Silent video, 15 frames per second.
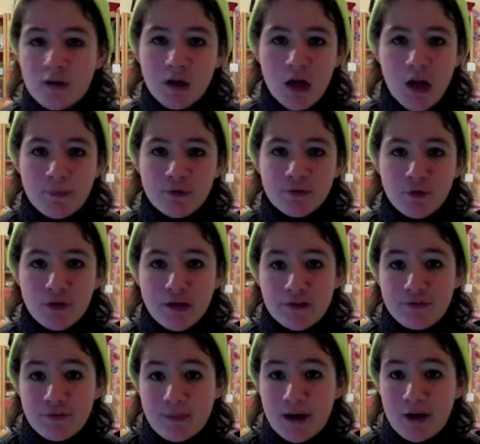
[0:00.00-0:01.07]
Gum has fallen out
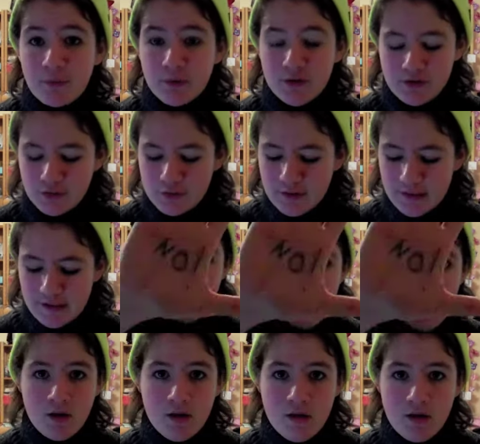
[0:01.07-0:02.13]
of your mouth when talking.
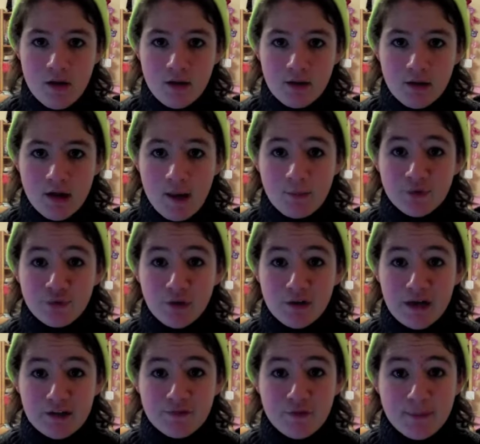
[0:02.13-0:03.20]
No! Gum has fallen
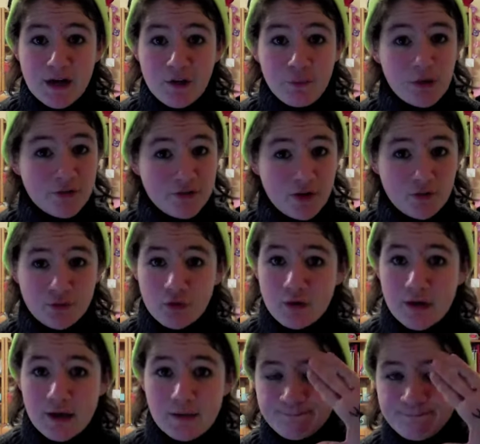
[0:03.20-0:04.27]
out of your mouth whilst not
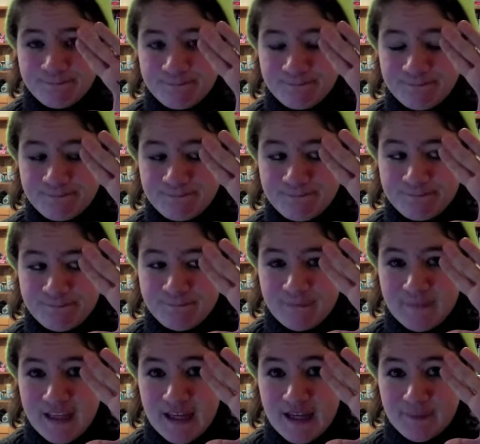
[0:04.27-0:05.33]
talking.
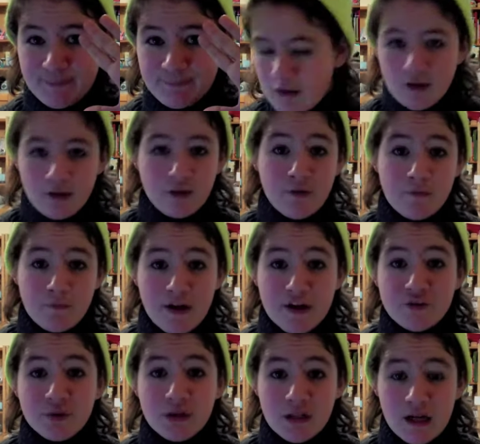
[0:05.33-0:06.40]
Yep. You have run
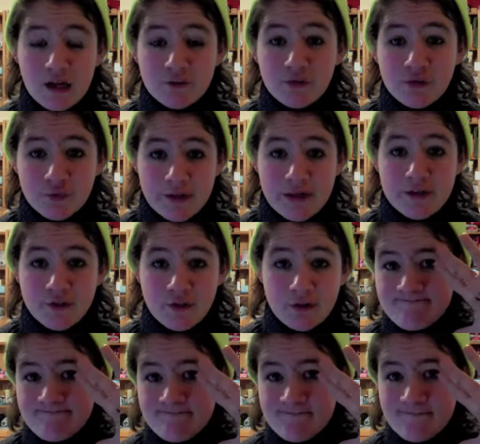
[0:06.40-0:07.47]
into a glass or screen door.
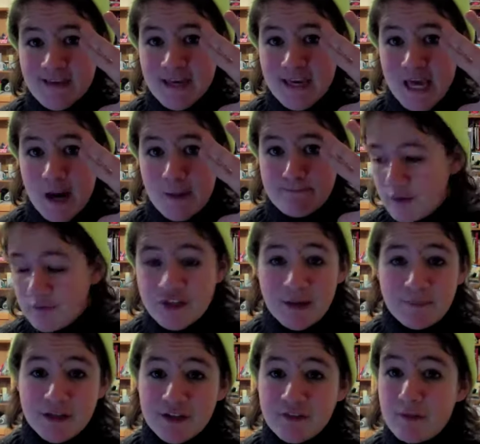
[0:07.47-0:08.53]
Yep. You've
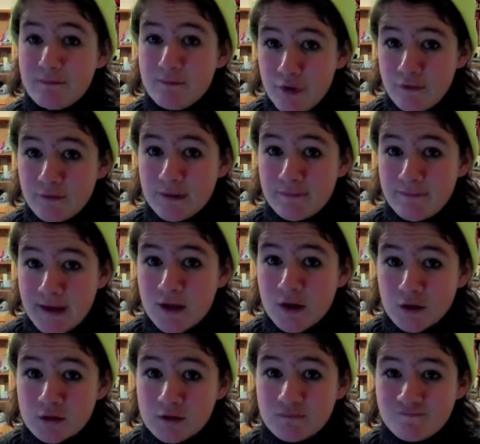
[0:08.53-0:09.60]
jumped out of a moving
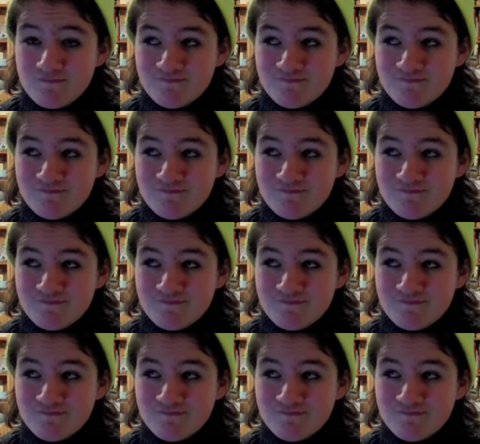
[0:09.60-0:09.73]
vehicle.